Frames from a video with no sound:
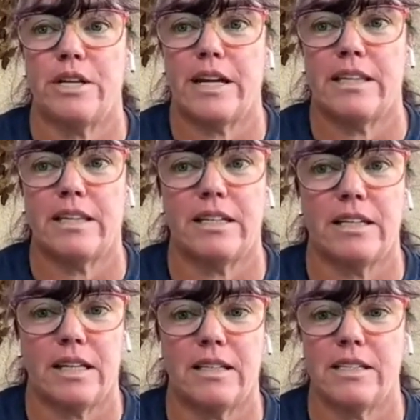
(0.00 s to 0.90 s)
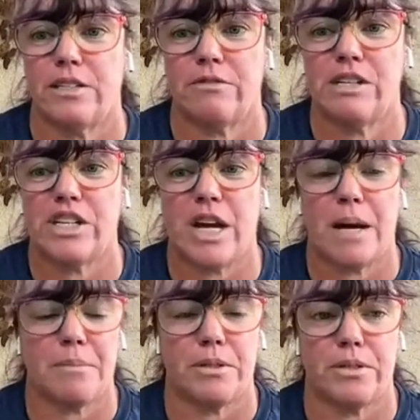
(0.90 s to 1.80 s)
they had like at least three
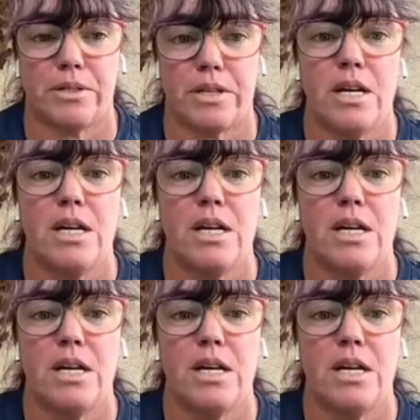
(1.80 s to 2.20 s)
chapters.